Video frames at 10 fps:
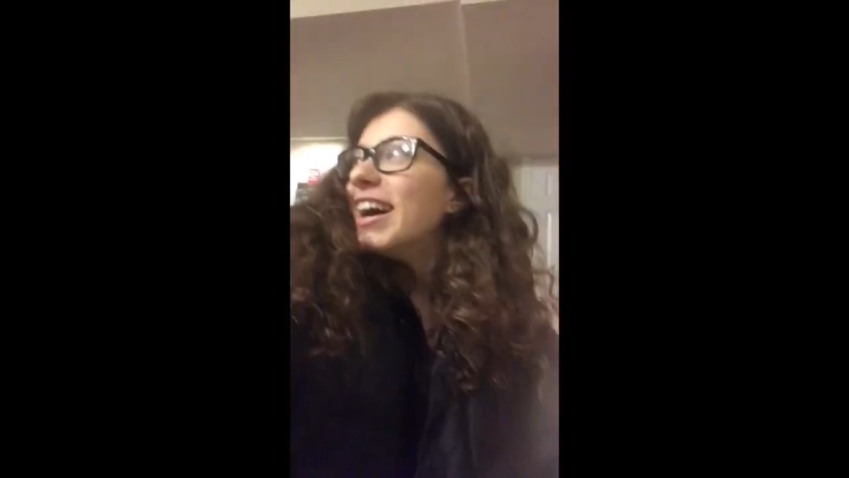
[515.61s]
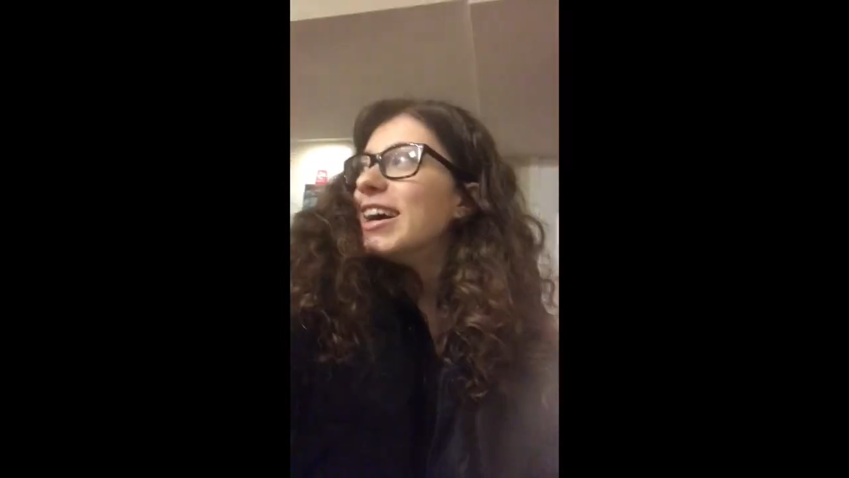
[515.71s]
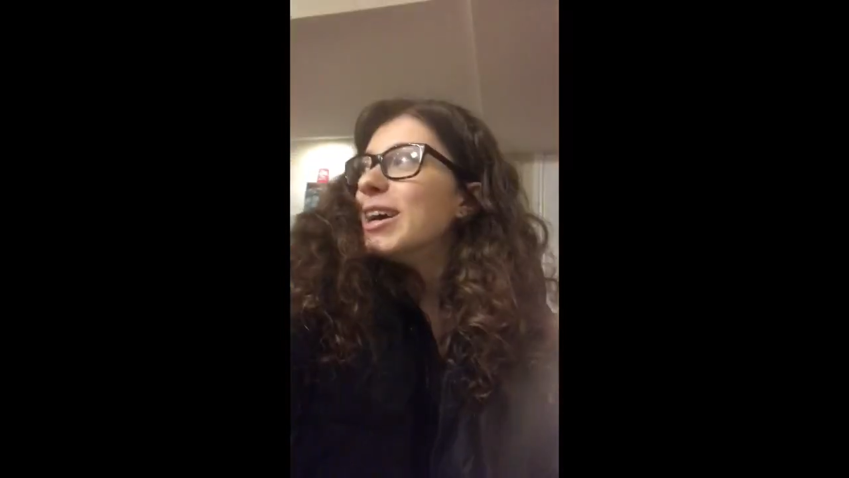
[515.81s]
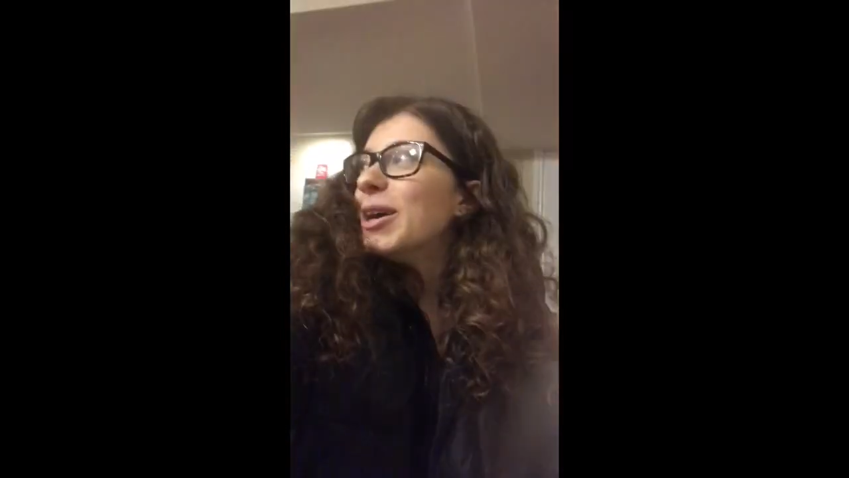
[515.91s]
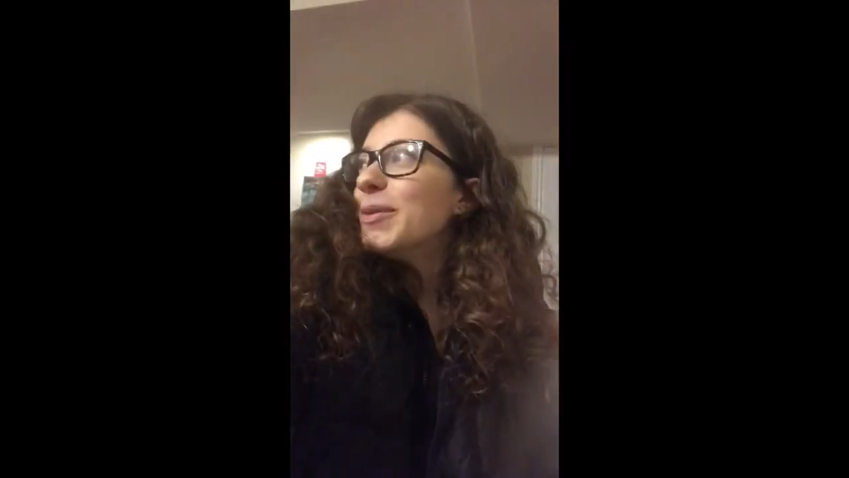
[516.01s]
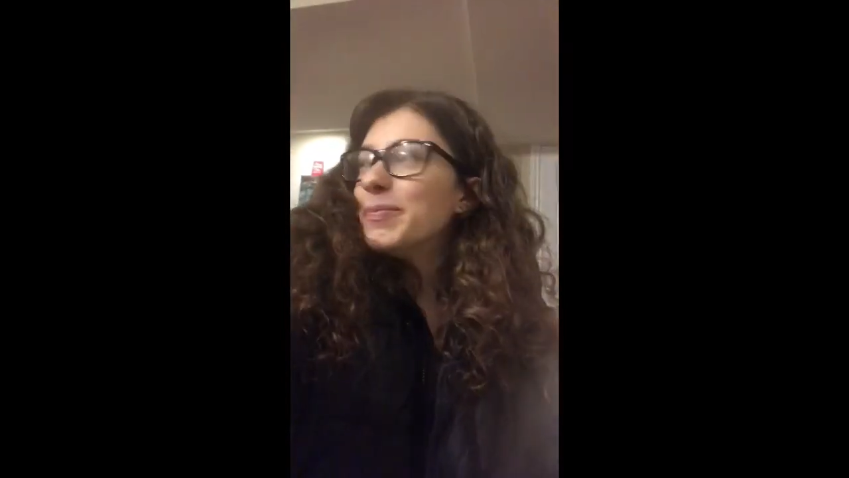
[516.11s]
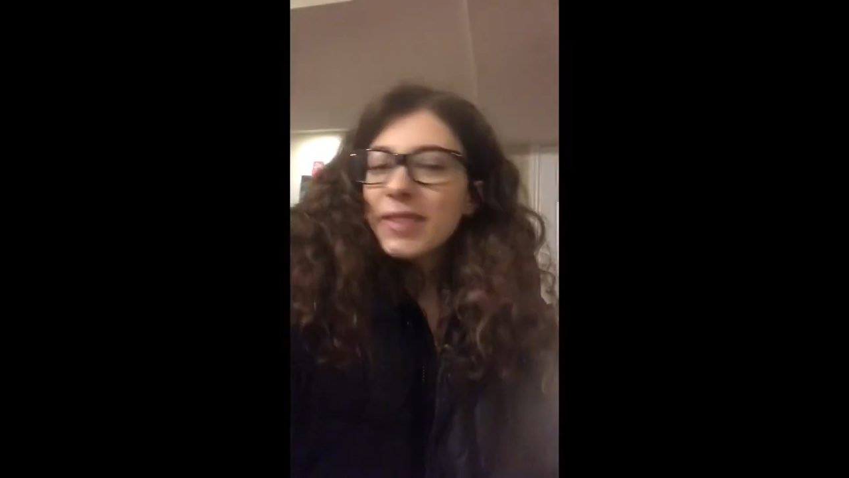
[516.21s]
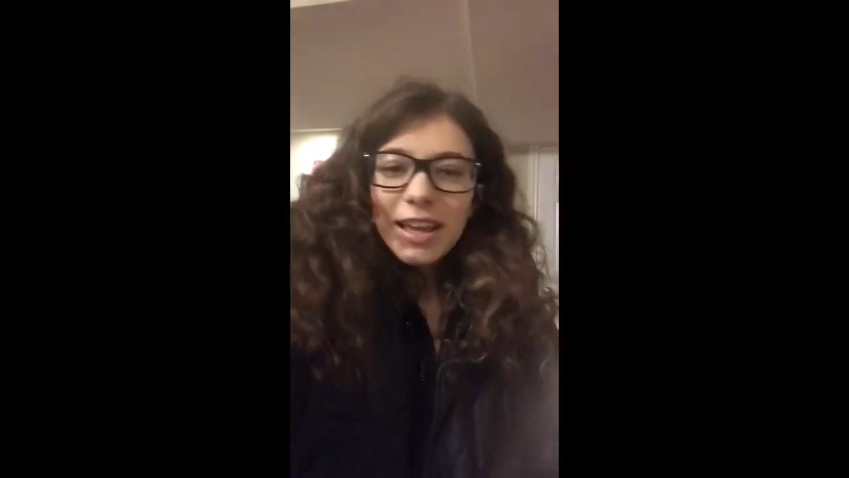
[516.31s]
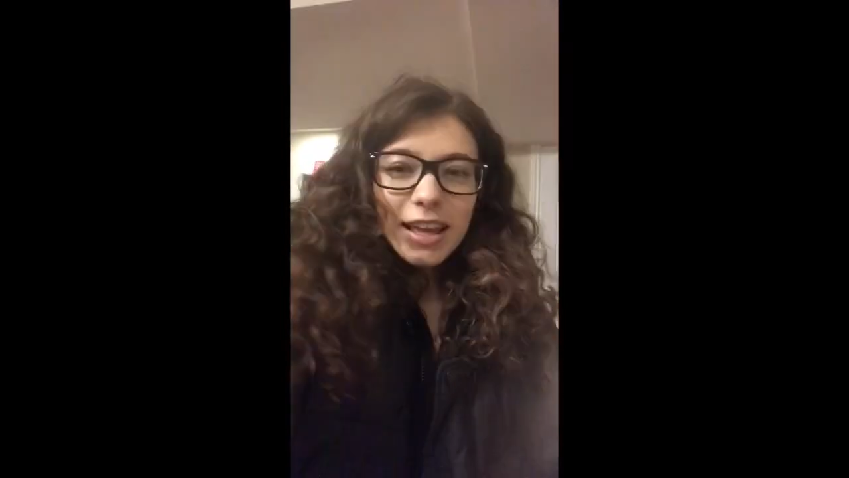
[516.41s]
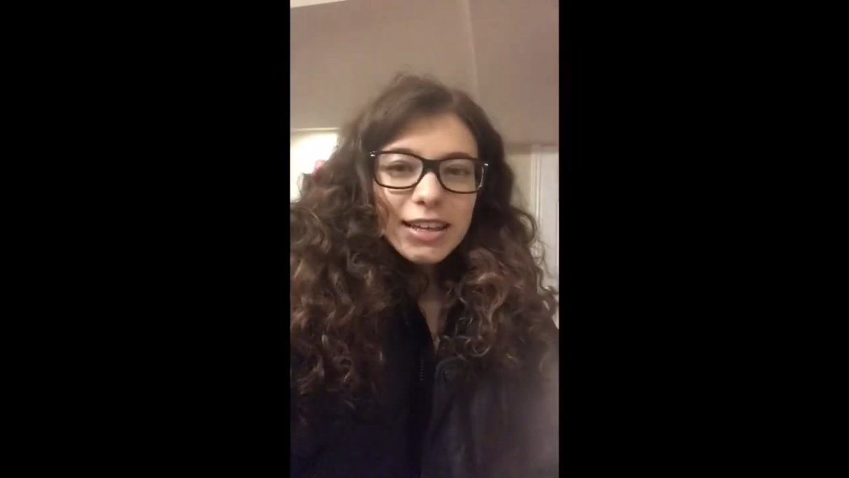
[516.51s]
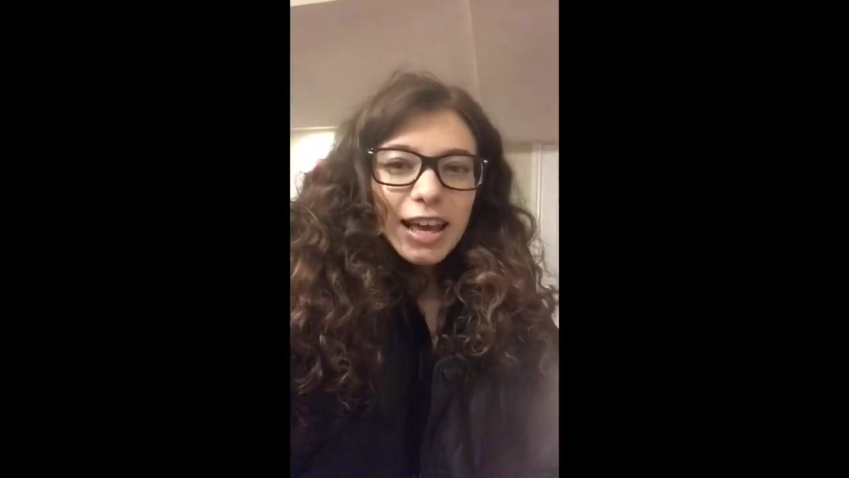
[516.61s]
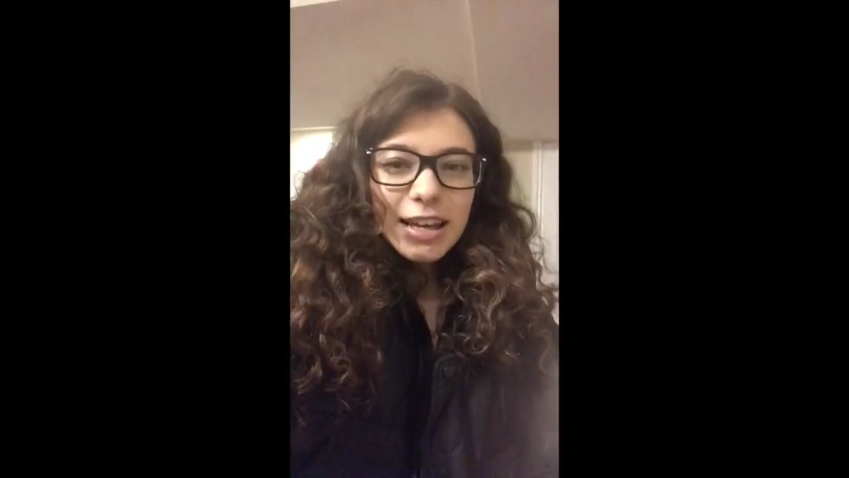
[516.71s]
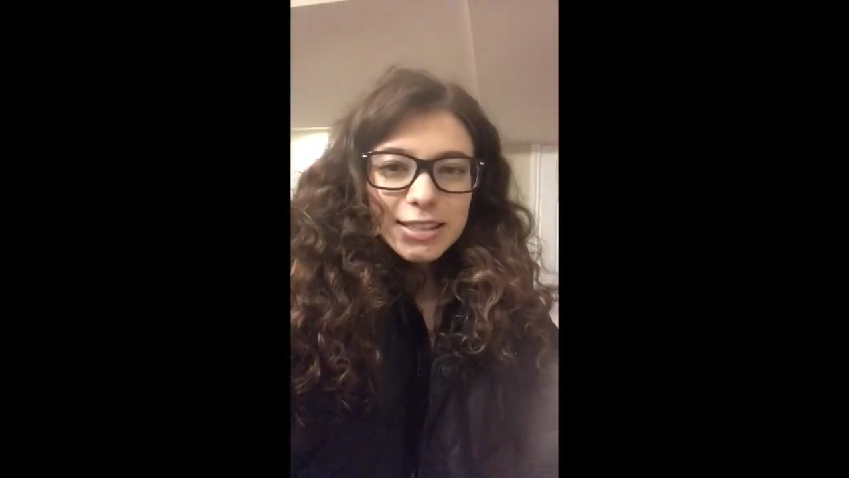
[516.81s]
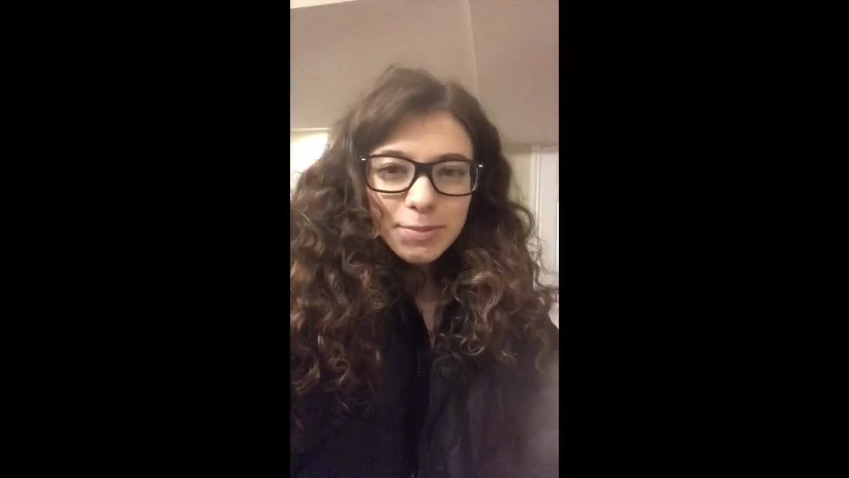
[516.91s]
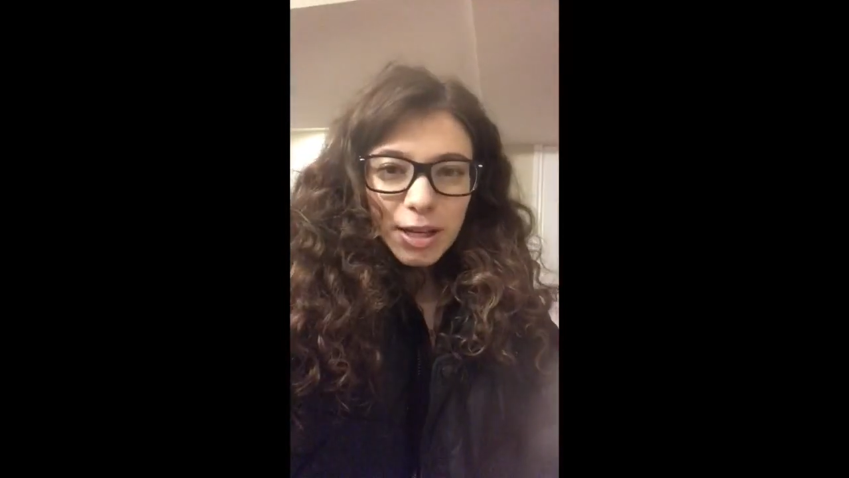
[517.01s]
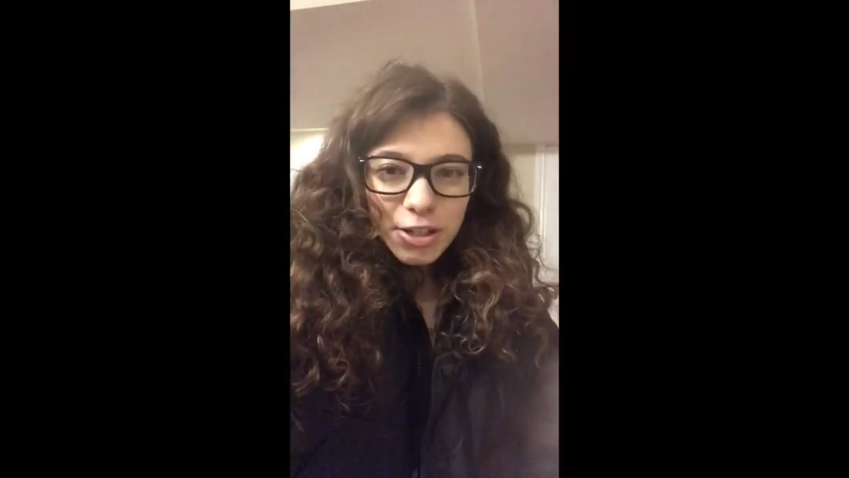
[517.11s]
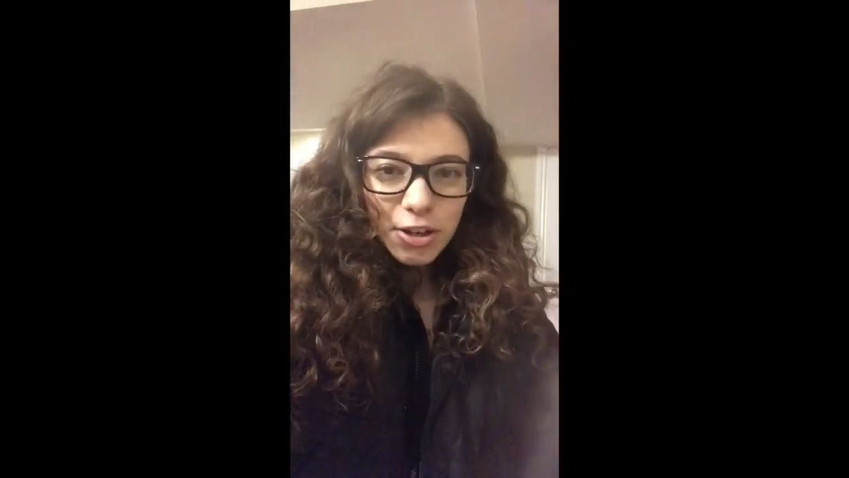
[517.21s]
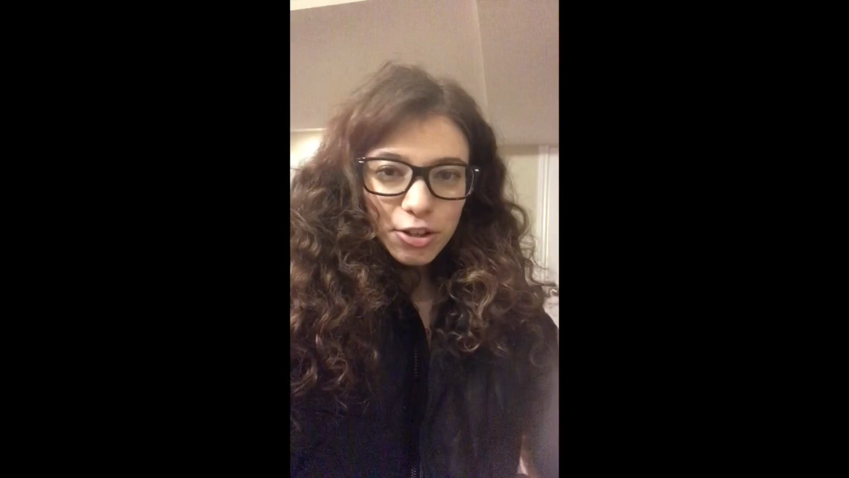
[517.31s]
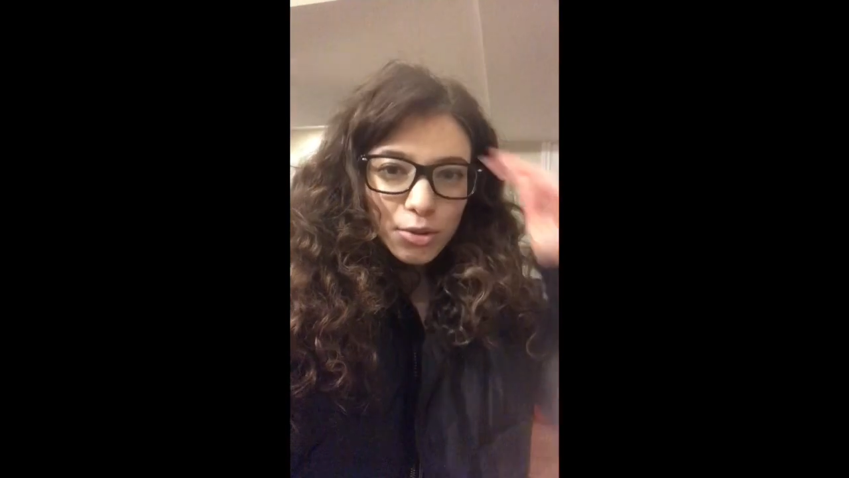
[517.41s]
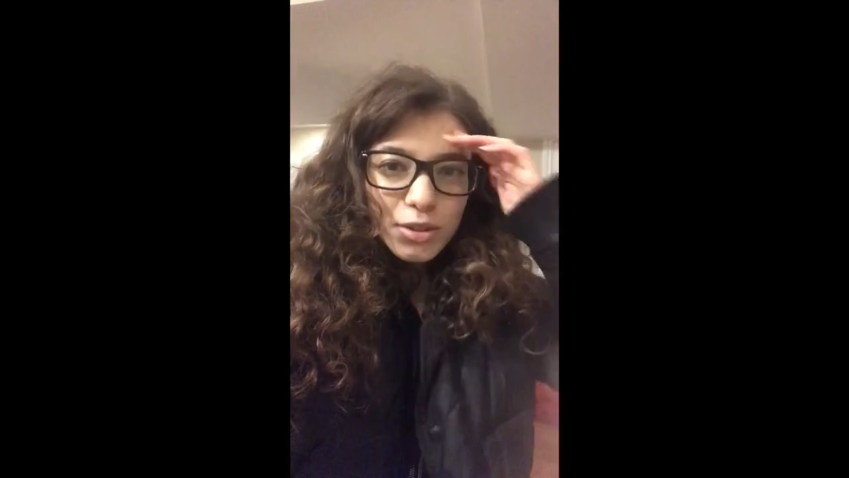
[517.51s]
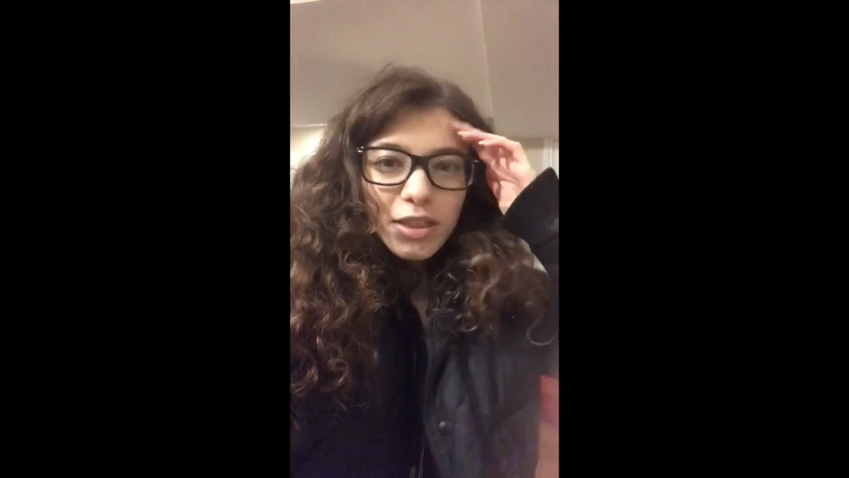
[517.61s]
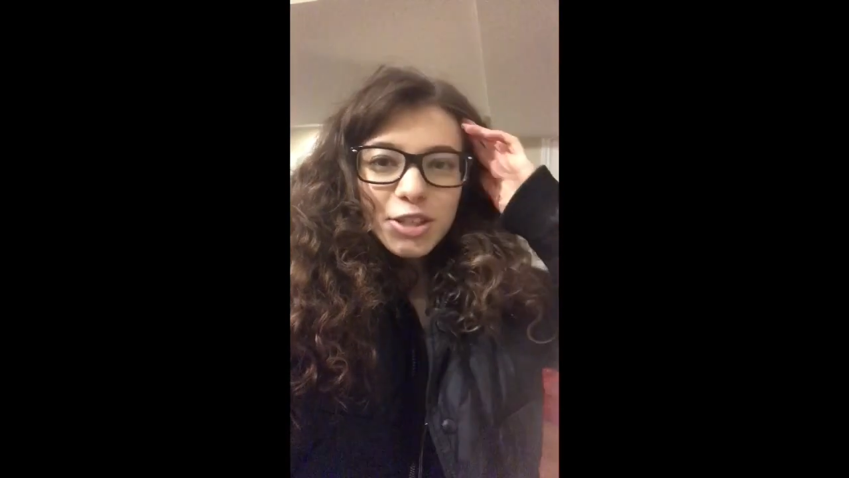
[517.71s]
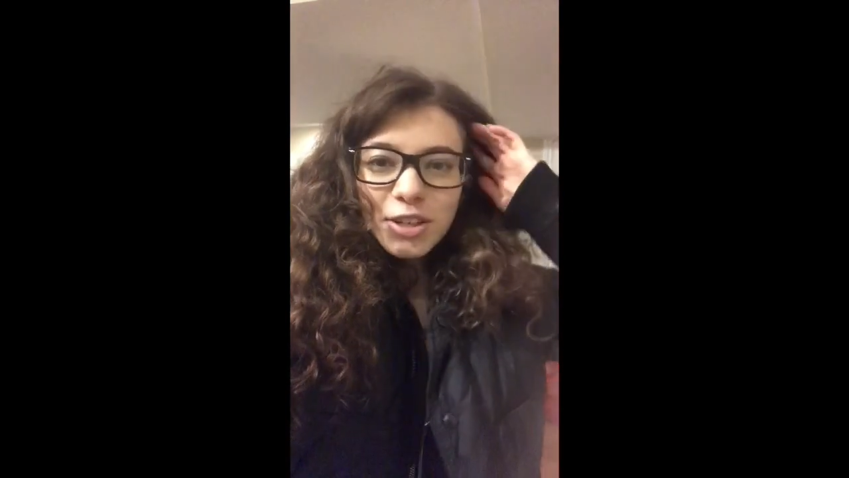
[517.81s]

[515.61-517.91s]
And yeah, just make sure use